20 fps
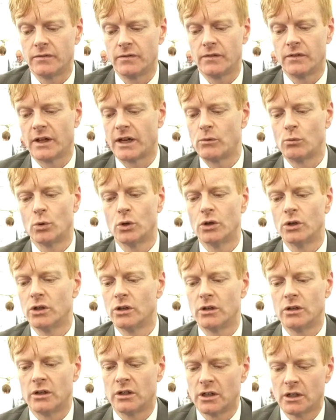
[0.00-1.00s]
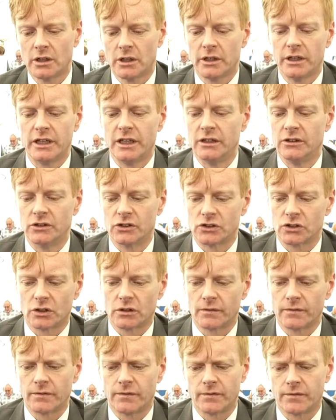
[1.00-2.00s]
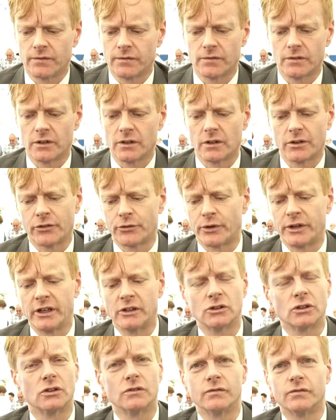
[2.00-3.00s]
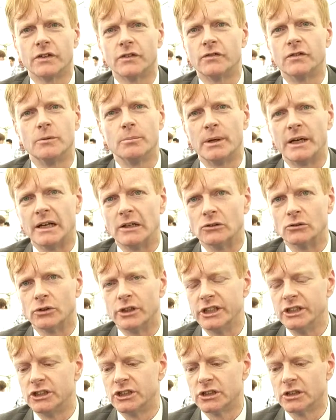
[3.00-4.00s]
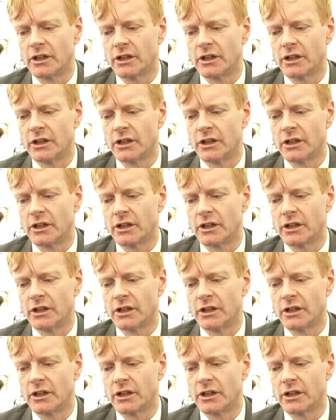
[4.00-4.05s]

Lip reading: They were in the sort of £350 region.